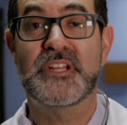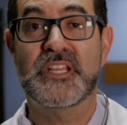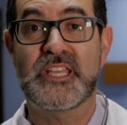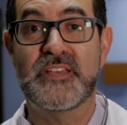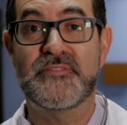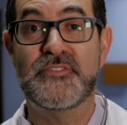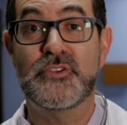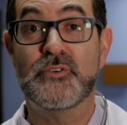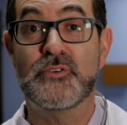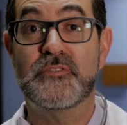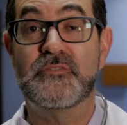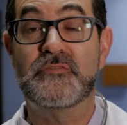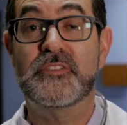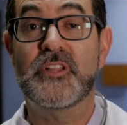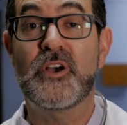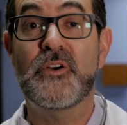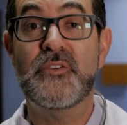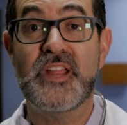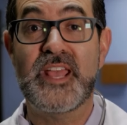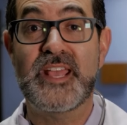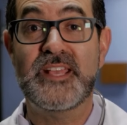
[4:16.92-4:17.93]
makes it more
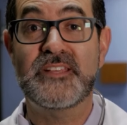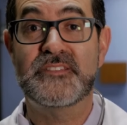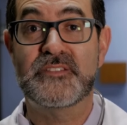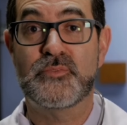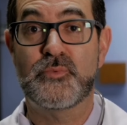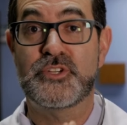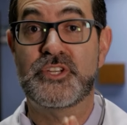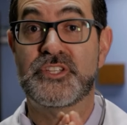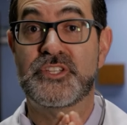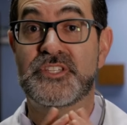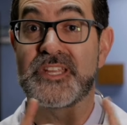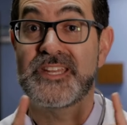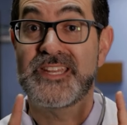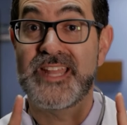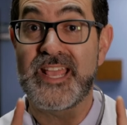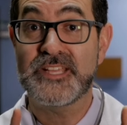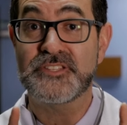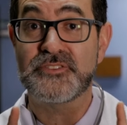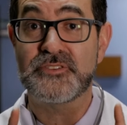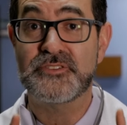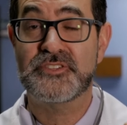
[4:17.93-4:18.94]
supportive than many
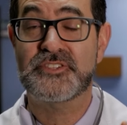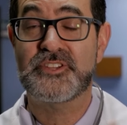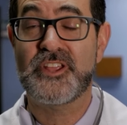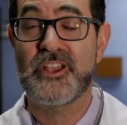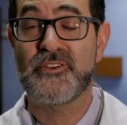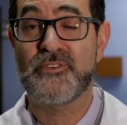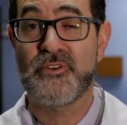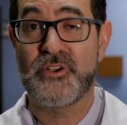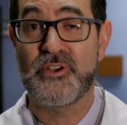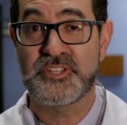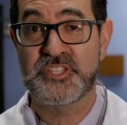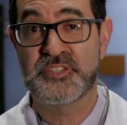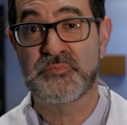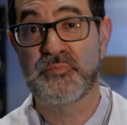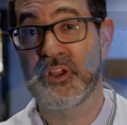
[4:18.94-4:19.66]
of the other